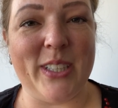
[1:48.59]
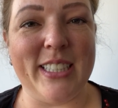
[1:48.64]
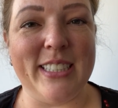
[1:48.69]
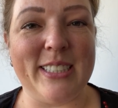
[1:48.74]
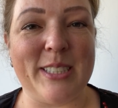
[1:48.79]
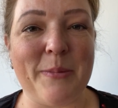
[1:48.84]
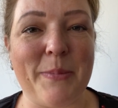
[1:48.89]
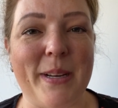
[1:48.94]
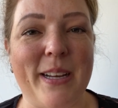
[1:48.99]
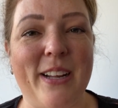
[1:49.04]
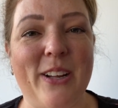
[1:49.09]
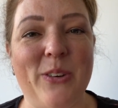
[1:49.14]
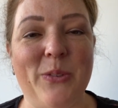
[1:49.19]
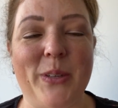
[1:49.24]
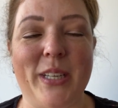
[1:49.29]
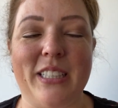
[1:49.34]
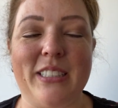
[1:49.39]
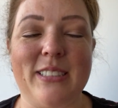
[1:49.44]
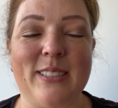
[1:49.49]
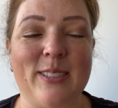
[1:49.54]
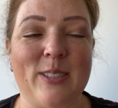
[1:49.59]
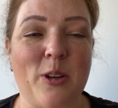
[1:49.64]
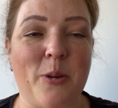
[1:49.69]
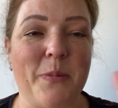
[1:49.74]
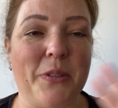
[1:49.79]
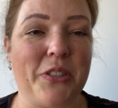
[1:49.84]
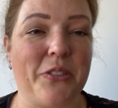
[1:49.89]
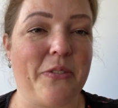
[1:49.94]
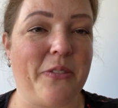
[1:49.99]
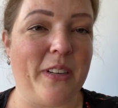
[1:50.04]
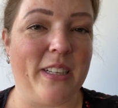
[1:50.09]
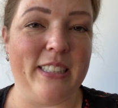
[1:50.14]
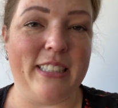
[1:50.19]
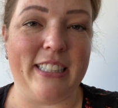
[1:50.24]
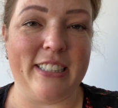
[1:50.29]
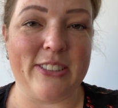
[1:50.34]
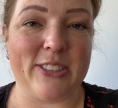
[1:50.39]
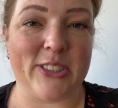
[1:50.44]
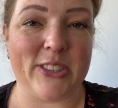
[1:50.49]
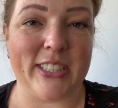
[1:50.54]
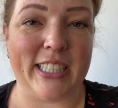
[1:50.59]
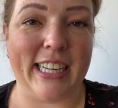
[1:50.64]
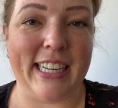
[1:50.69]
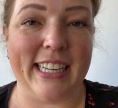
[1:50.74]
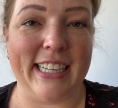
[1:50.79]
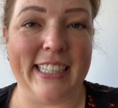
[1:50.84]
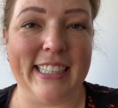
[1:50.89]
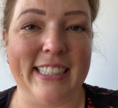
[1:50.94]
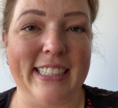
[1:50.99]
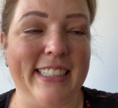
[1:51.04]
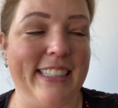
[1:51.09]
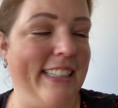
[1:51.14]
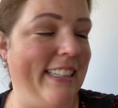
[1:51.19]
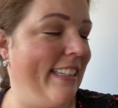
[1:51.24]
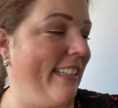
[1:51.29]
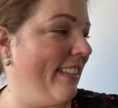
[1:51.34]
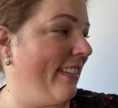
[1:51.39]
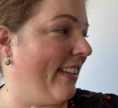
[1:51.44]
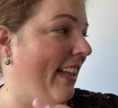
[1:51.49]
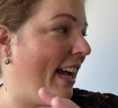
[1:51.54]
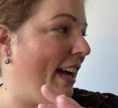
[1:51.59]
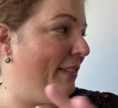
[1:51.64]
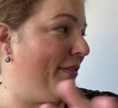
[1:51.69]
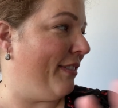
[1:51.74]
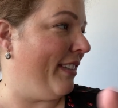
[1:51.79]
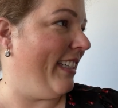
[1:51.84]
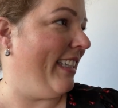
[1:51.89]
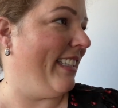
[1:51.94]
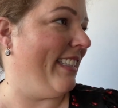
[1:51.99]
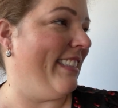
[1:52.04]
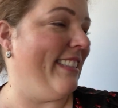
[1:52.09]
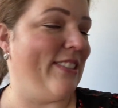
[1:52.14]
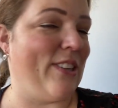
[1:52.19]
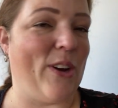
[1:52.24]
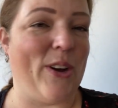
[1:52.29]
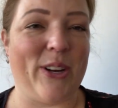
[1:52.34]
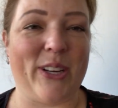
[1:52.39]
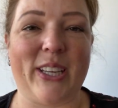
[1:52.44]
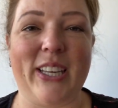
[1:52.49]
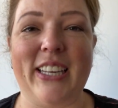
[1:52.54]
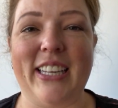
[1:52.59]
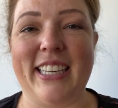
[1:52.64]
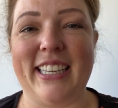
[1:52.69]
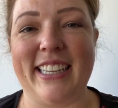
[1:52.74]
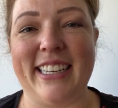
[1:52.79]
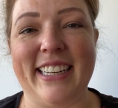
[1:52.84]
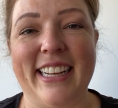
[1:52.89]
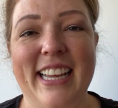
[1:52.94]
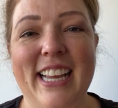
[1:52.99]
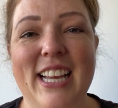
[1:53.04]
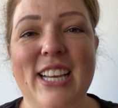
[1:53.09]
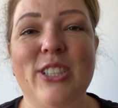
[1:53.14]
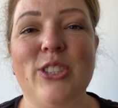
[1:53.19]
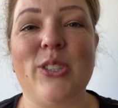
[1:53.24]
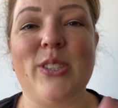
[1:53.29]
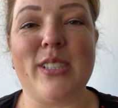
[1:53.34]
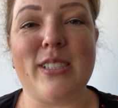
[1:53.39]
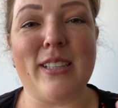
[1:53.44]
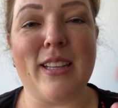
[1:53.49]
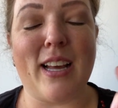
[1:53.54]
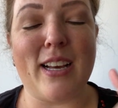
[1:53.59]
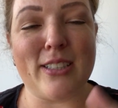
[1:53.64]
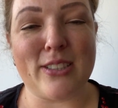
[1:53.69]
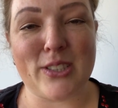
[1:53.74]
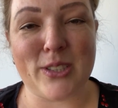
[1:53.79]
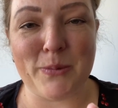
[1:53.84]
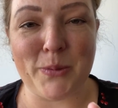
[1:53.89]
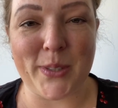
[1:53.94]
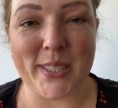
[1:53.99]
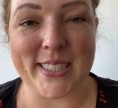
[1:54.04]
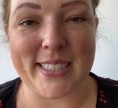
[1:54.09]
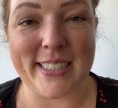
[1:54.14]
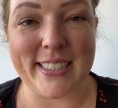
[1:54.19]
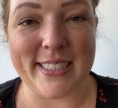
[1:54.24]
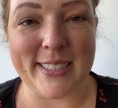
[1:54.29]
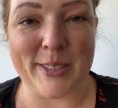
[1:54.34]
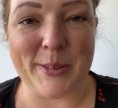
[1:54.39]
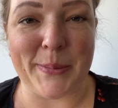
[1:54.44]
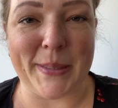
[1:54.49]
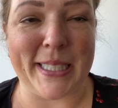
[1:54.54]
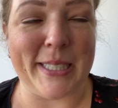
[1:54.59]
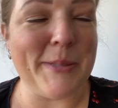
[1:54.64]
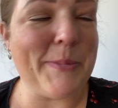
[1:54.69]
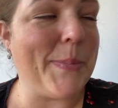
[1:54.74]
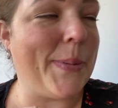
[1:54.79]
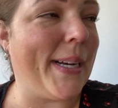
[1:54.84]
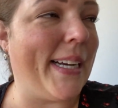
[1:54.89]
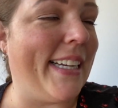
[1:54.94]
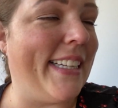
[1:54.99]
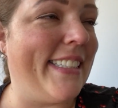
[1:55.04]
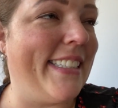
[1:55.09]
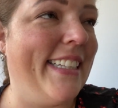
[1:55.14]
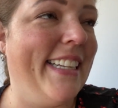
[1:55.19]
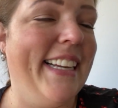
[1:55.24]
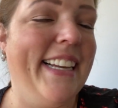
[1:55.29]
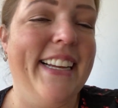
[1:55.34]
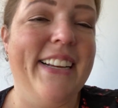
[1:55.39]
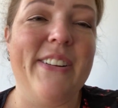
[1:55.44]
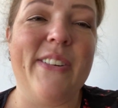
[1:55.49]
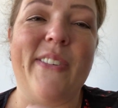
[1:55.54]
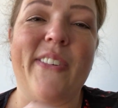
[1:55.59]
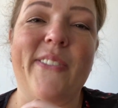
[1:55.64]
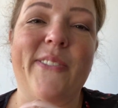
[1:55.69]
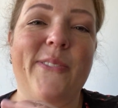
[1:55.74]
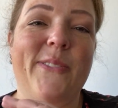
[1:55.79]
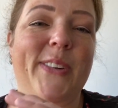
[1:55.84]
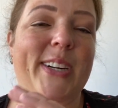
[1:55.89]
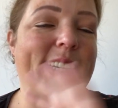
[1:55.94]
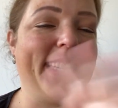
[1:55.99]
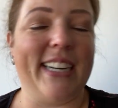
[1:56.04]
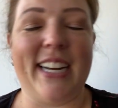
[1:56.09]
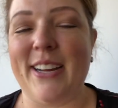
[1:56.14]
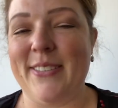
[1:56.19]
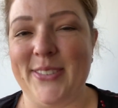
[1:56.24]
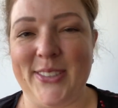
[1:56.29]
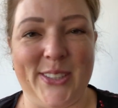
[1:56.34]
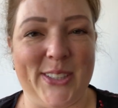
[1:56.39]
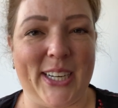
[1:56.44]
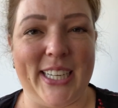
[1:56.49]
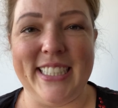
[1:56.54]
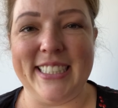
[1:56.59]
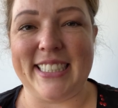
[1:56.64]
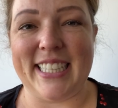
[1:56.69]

Isabel, we had so much fun yesterday laughing and talking, and she's lost her voice a little bit, but we're gonna have a great